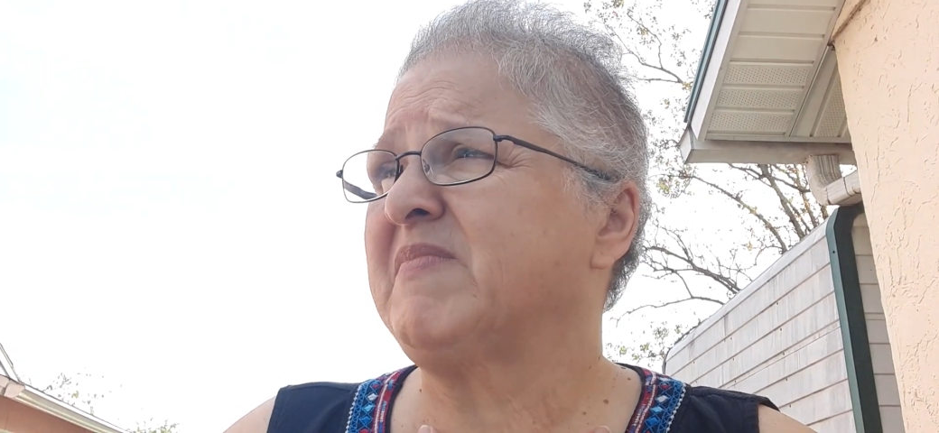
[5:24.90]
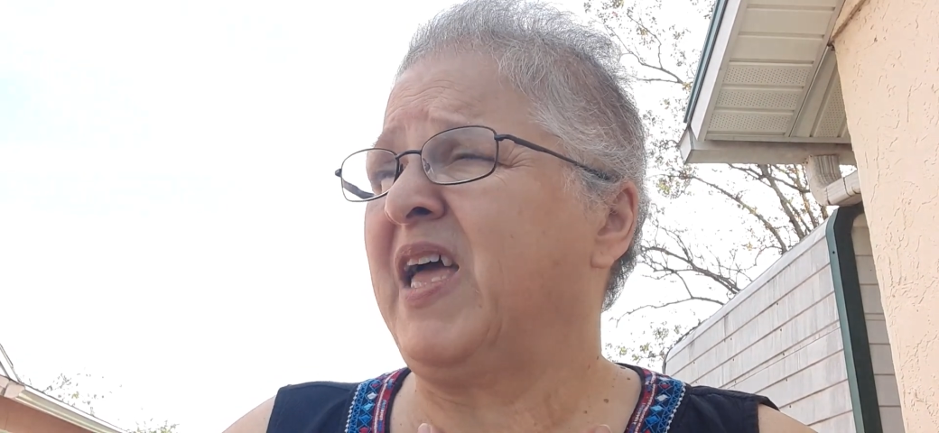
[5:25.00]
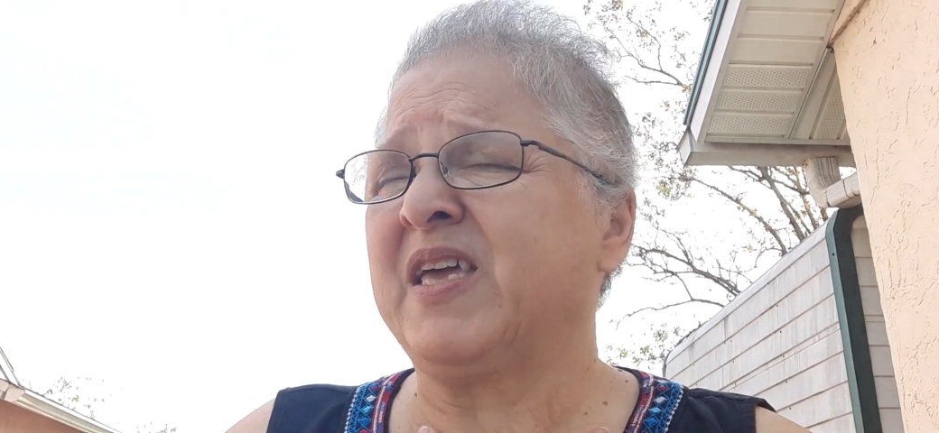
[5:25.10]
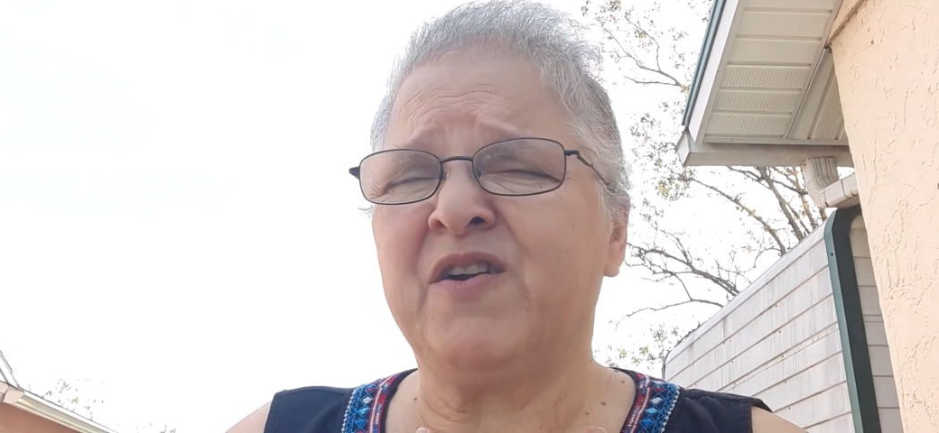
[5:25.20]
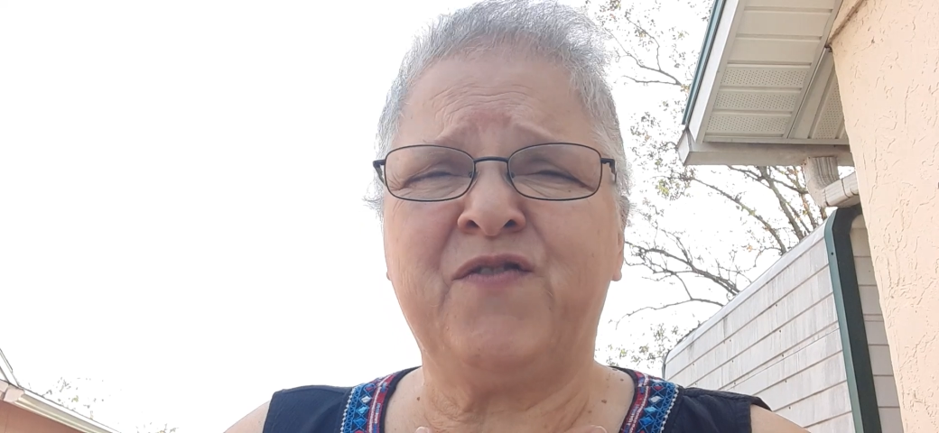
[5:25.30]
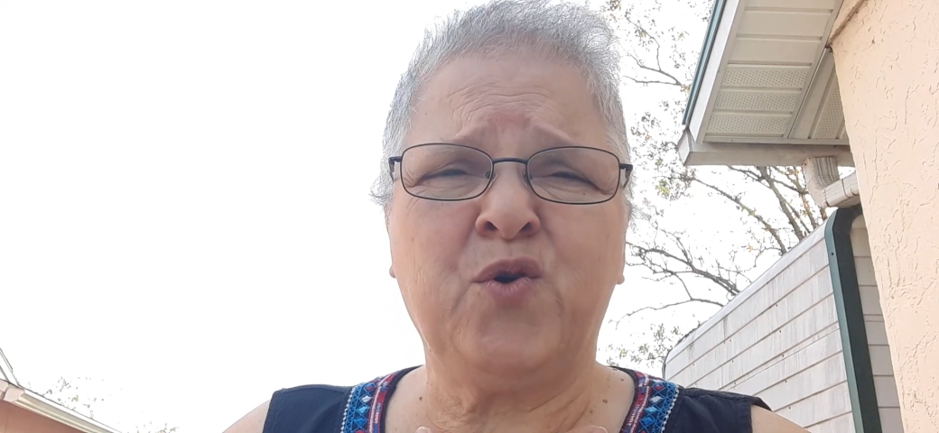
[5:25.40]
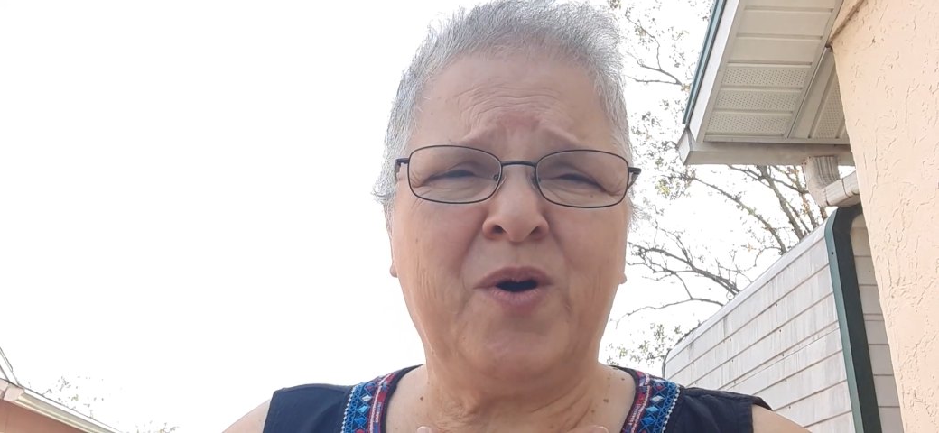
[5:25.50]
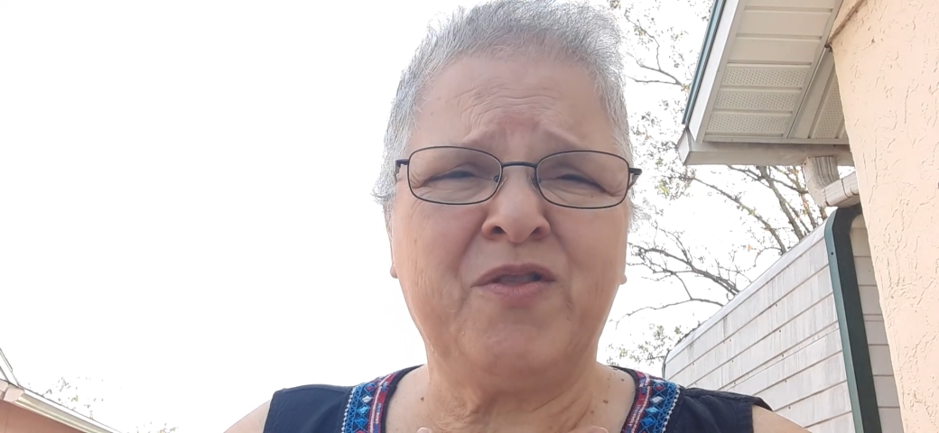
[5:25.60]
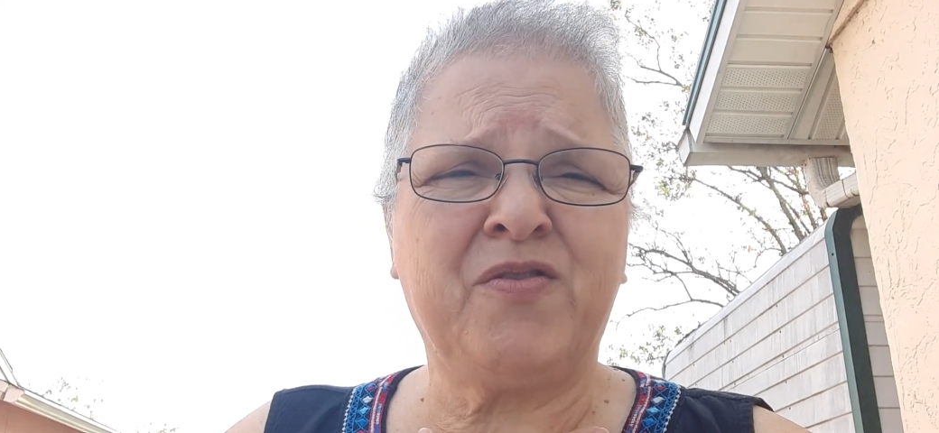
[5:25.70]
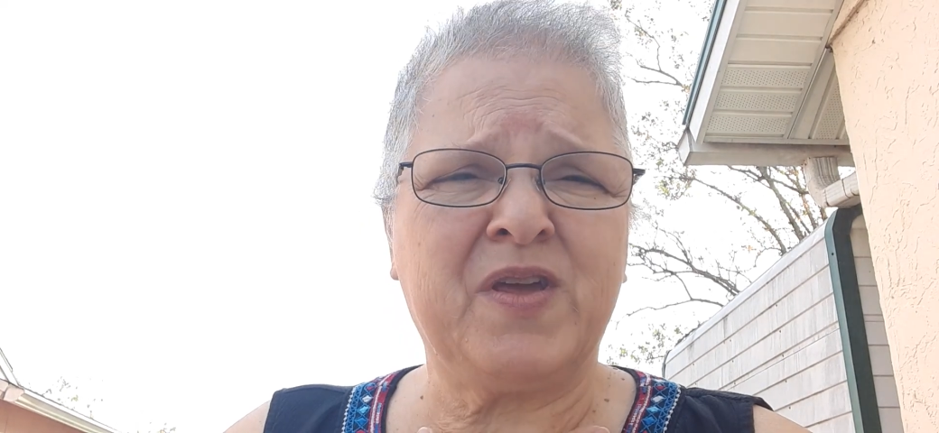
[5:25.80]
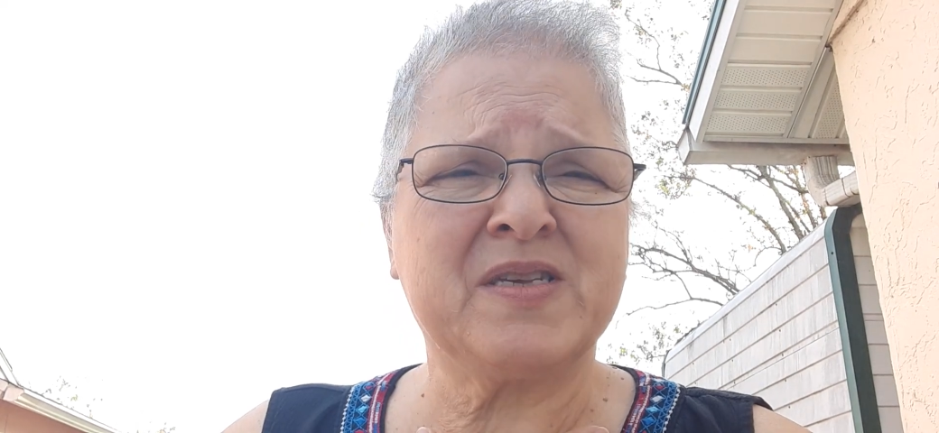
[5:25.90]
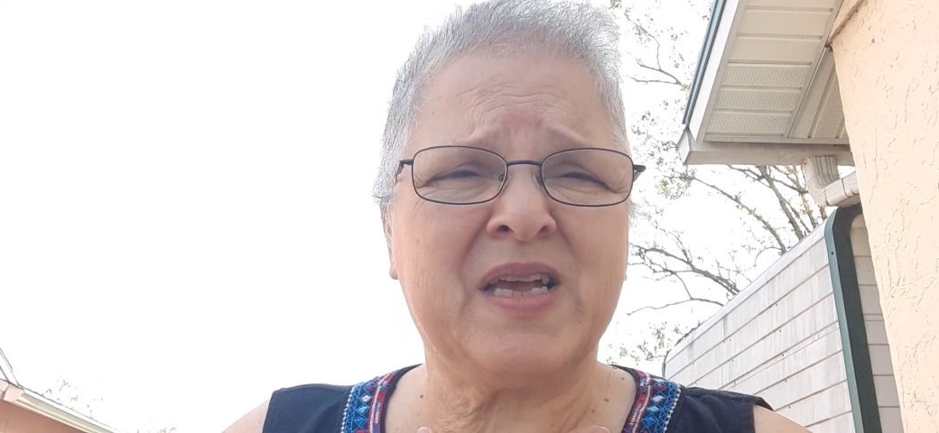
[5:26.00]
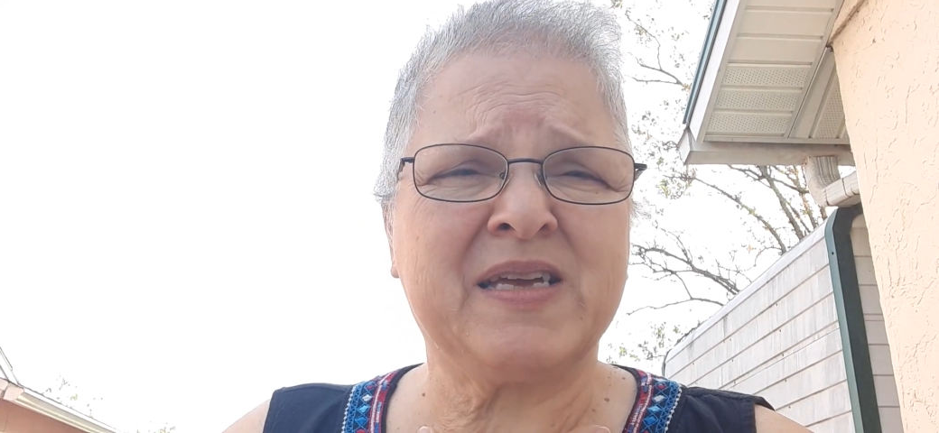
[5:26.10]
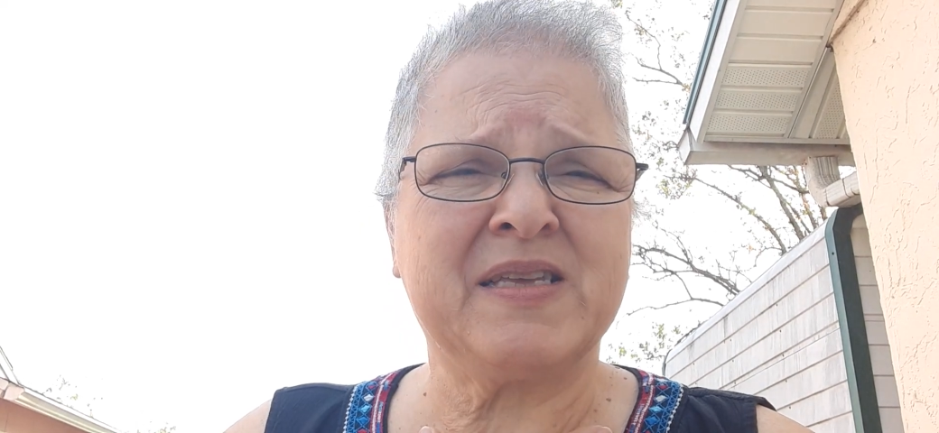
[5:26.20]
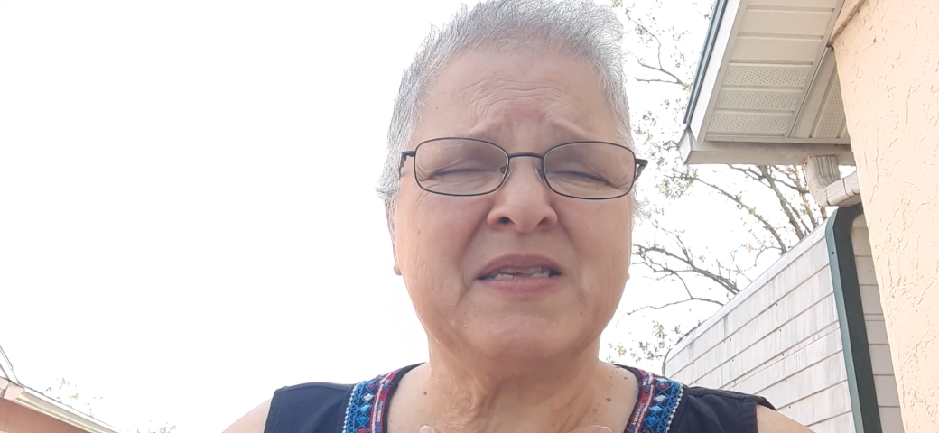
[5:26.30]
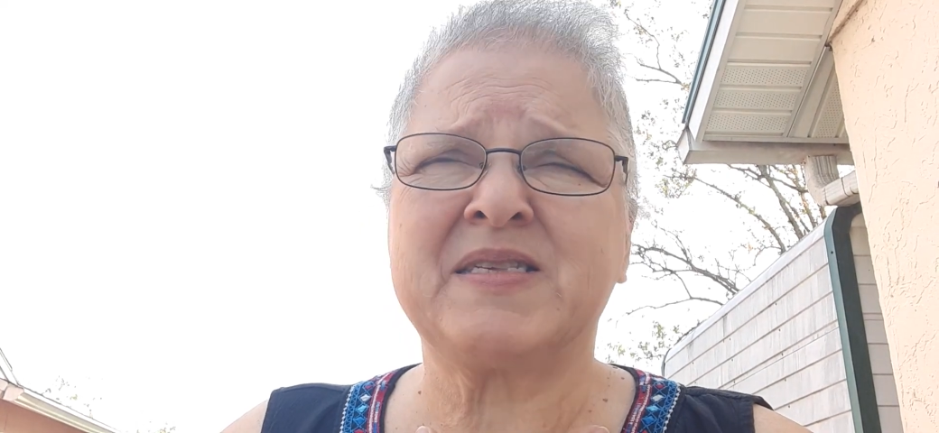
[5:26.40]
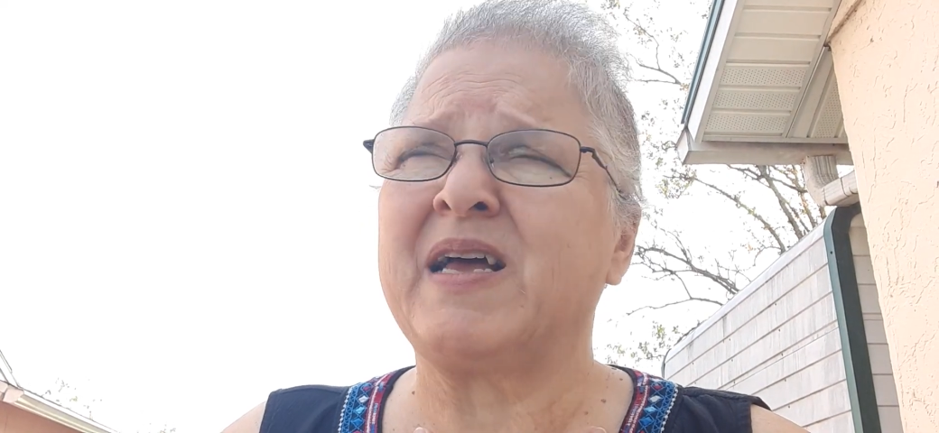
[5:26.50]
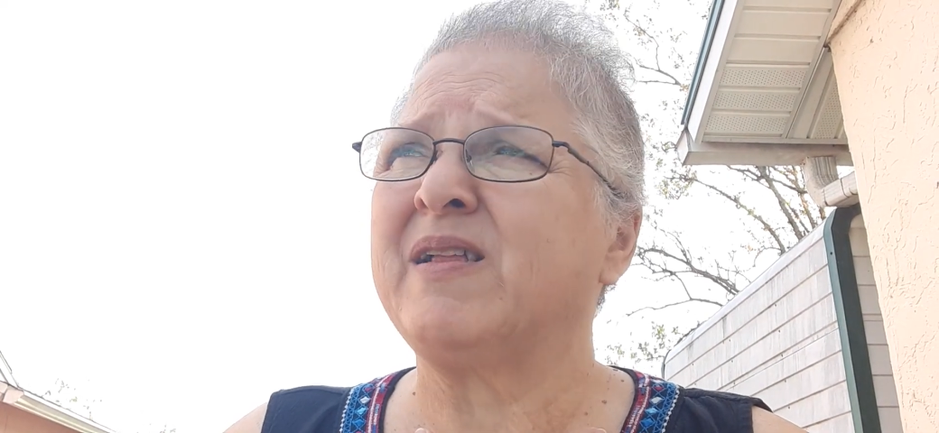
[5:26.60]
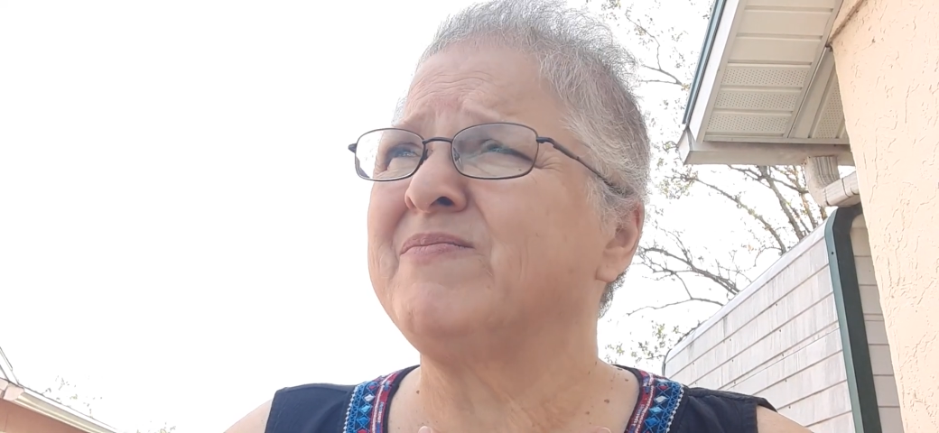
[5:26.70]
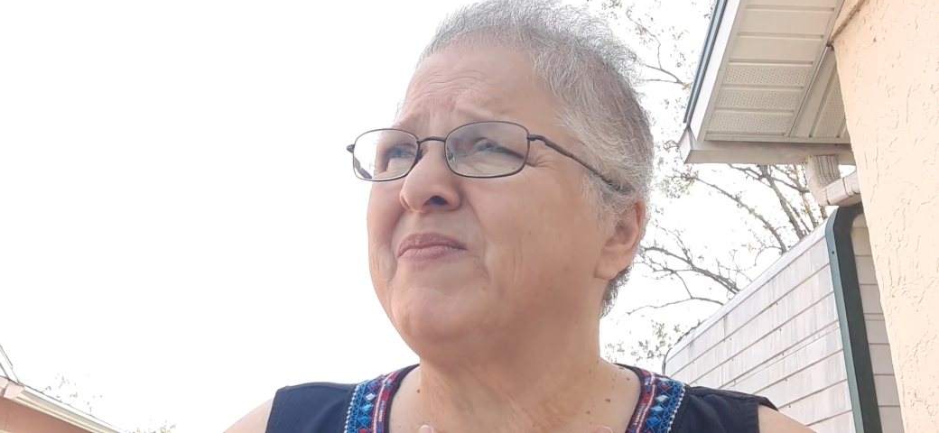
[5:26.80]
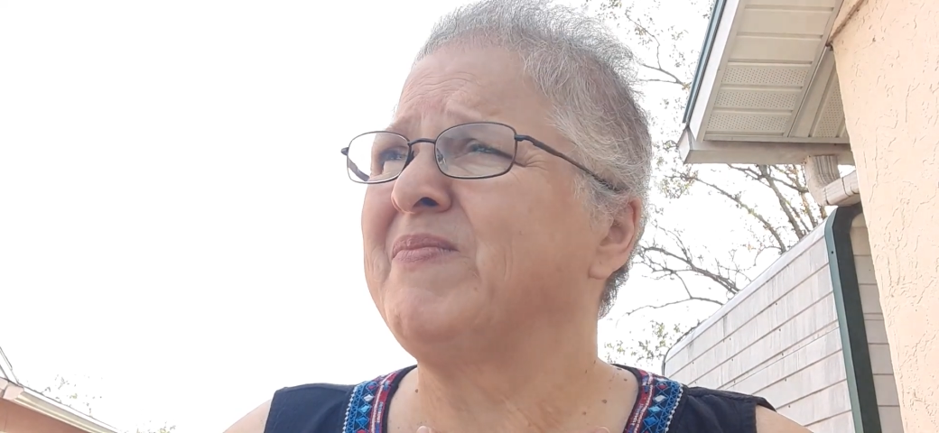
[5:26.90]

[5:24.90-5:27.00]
I get a few other things I can sell.